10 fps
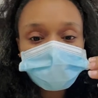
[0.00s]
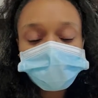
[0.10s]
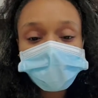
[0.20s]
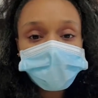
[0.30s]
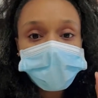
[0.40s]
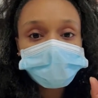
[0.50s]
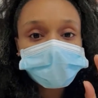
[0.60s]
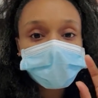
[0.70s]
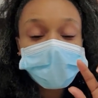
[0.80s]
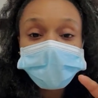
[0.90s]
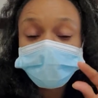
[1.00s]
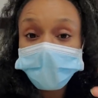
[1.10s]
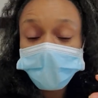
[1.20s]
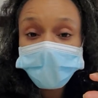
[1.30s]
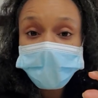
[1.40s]
amount that they
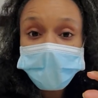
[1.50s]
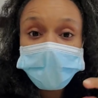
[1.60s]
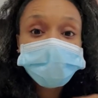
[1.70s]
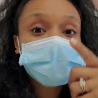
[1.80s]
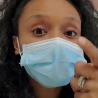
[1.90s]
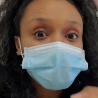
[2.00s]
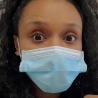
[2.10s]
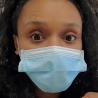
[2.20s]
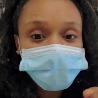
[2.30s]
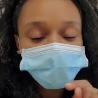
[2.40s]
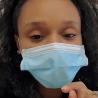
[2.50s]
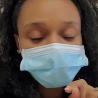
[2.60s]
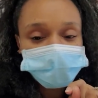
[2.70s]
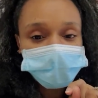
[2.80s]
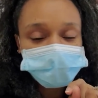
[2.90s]
don't pay, you get
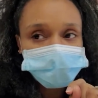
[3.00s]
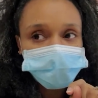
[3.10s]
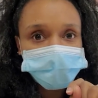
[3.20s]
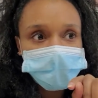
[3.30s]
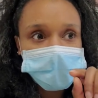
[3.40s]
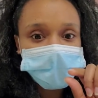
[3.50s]
responsible for that.